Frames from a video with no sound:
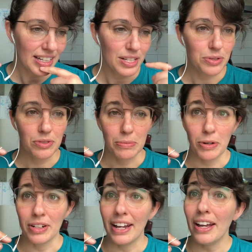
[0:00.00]
Is
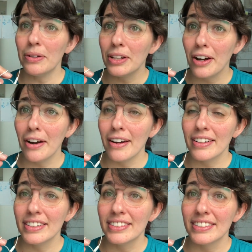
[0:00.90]
Grimmer and
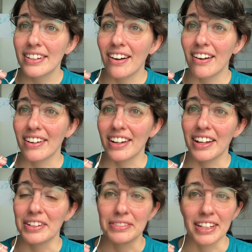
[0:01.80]
Aelar are
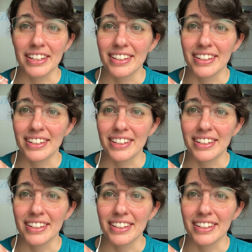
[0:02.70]
kind of like